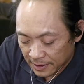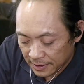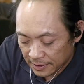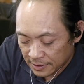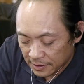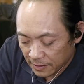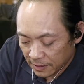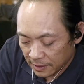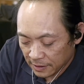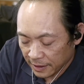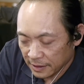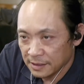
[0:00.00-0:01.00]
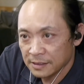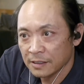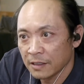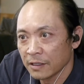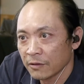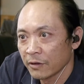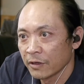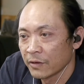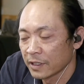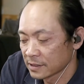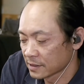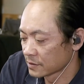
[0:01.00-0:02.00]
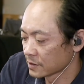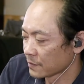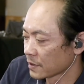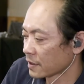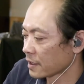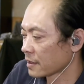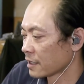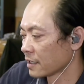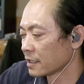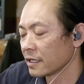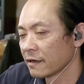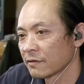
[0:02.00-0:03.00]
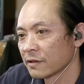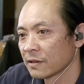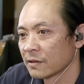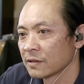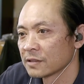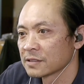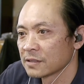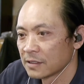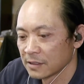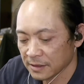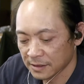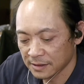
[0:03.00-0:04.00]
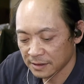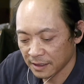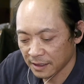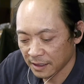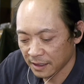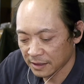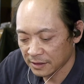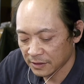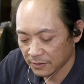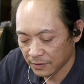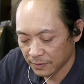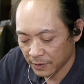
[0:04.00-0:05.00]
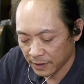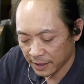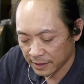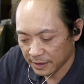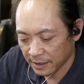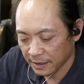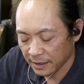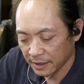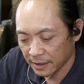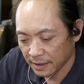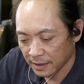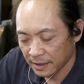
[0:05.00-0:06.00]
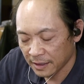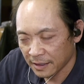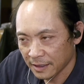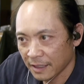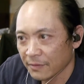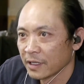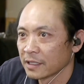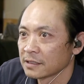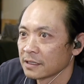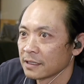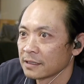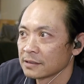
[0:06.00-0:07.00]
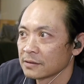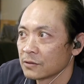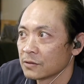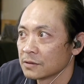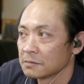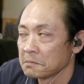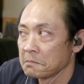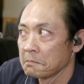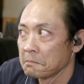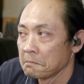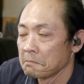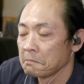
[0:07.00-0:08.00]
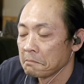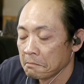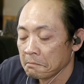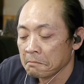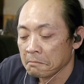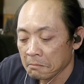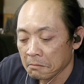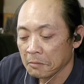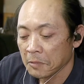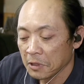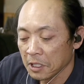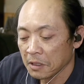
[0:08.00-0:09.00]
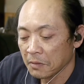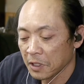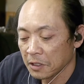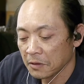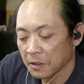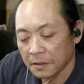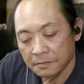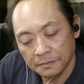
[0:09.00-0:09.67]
Start with like a song request or something like that, and I have to learn the songs and then do them on that day. That'd be actually kind of cool. I think I might do that.